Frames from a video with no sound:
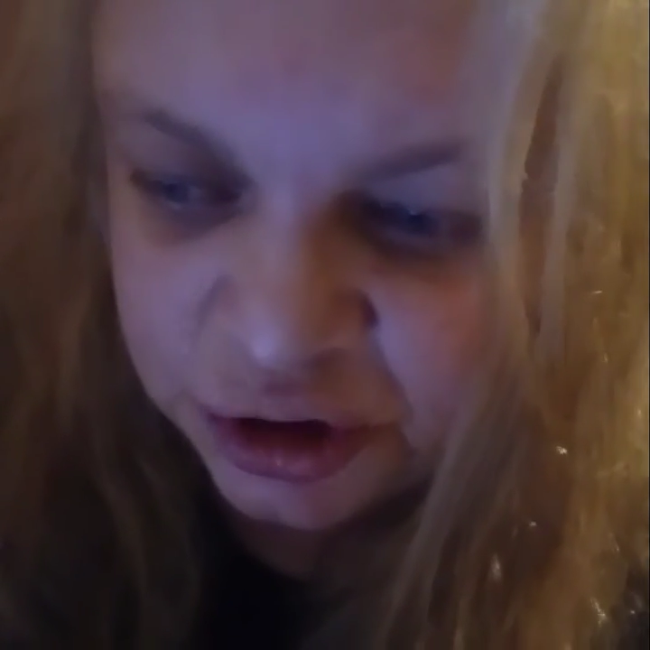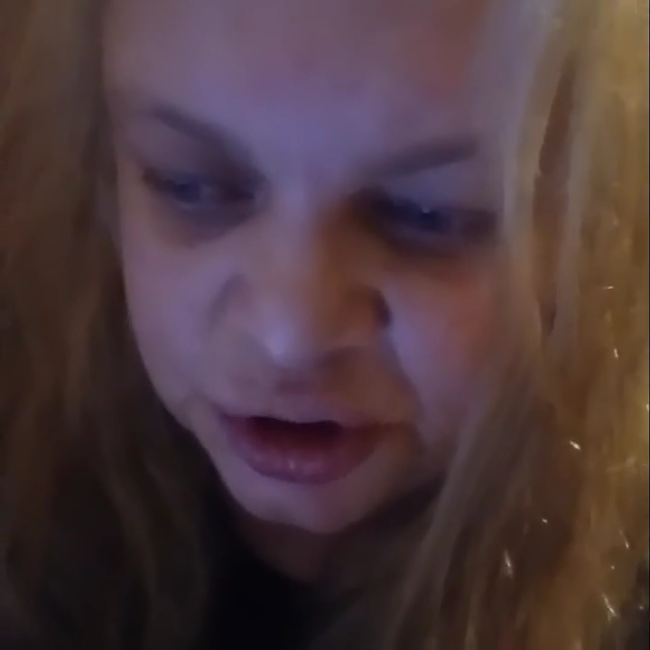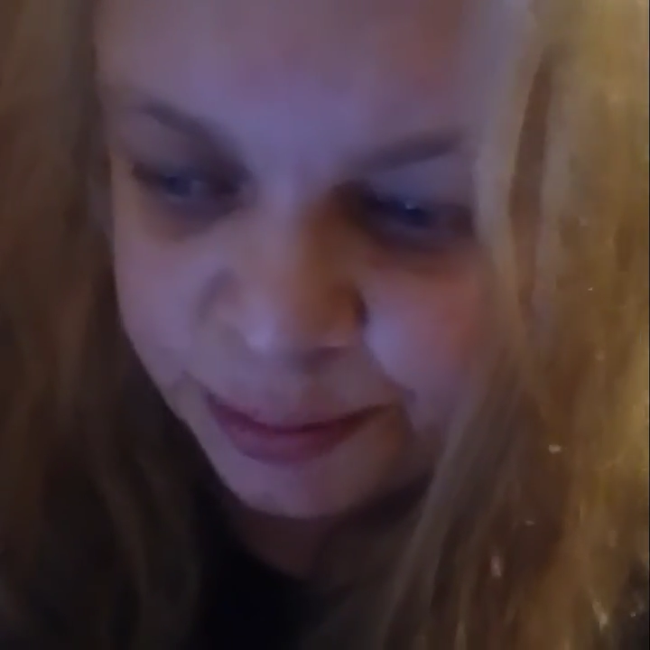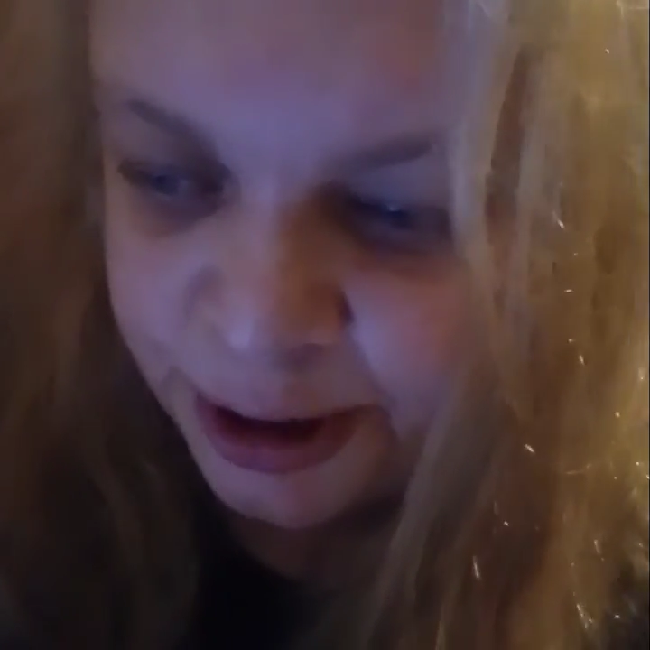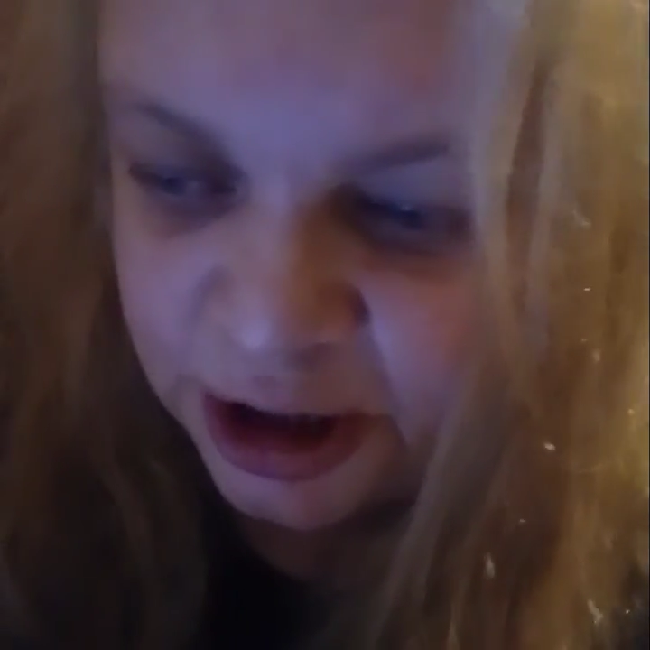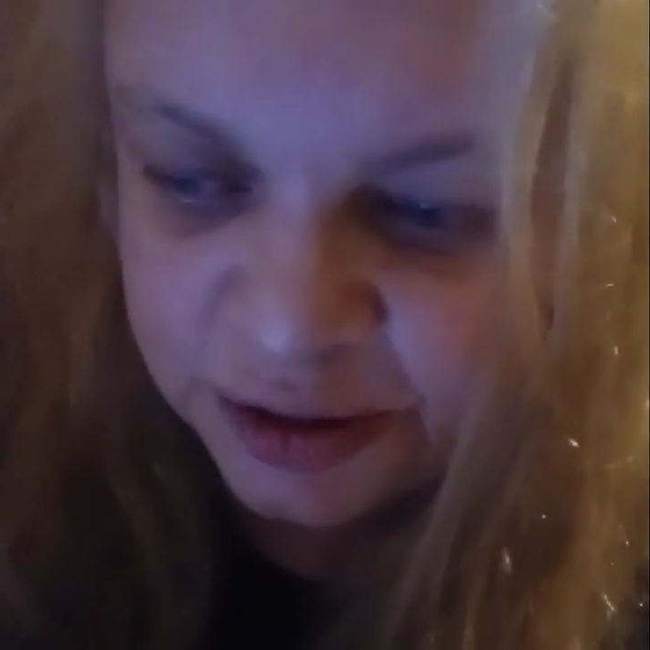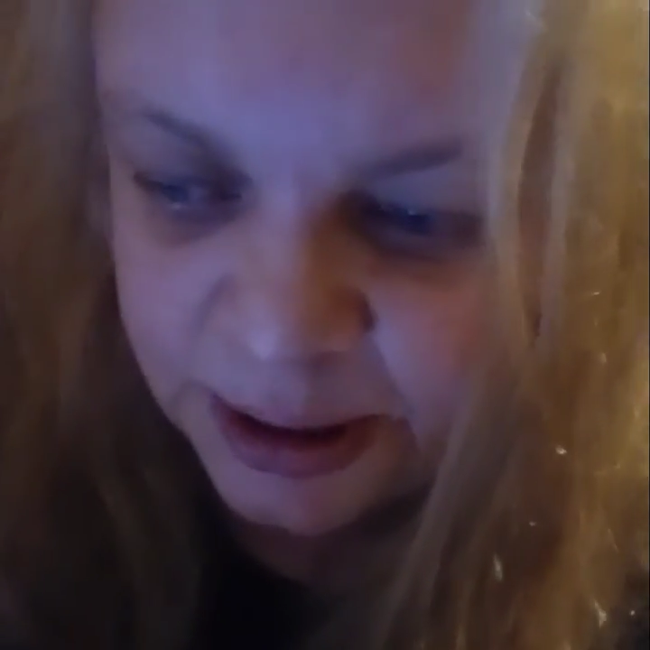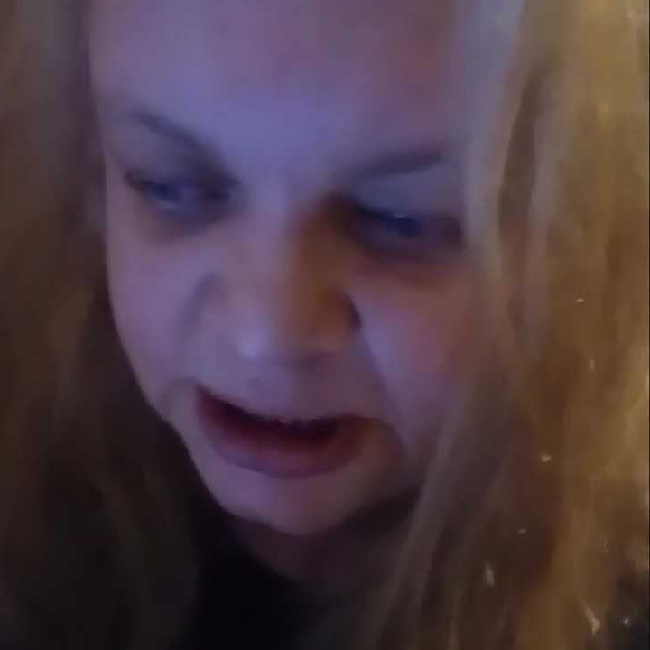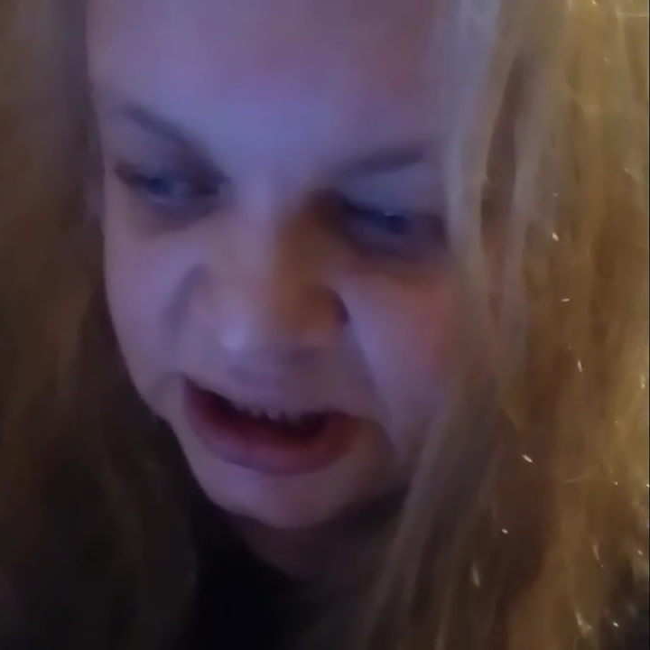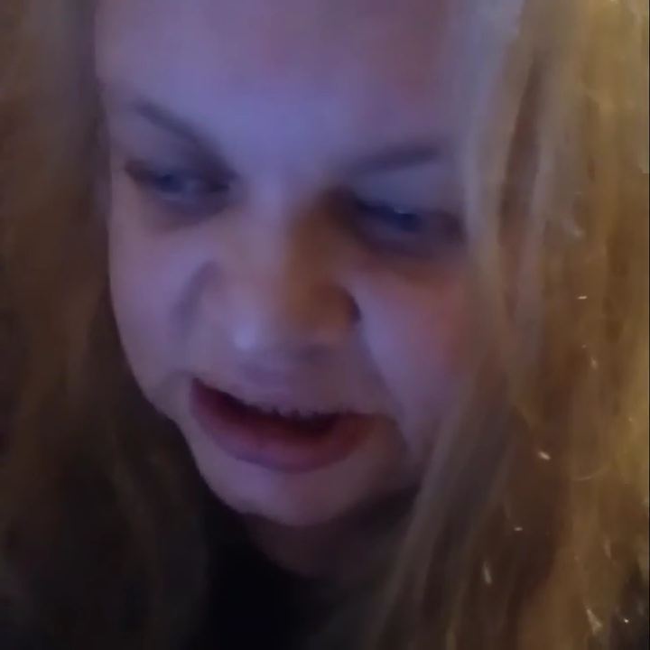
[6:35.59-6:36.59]
using prayer to
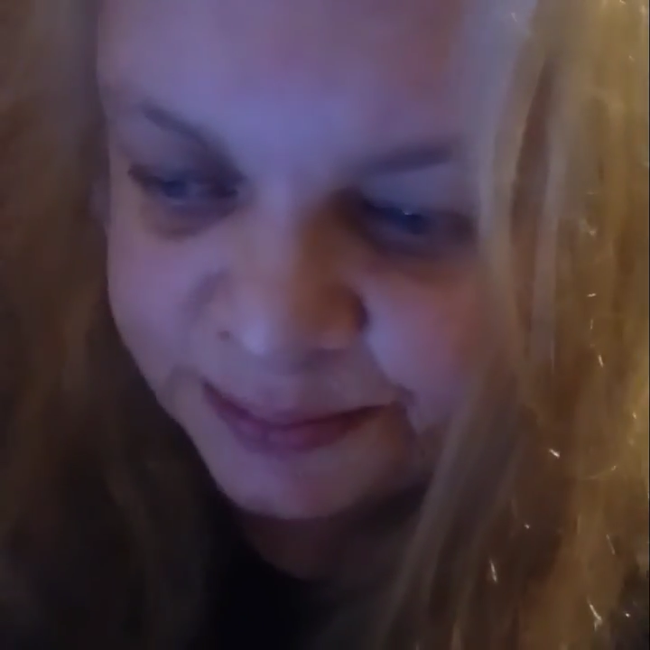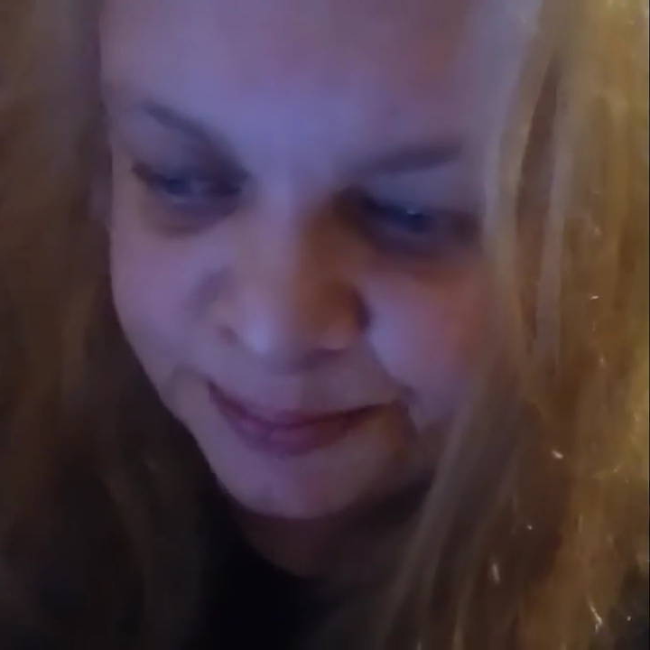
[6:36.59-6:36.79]
make these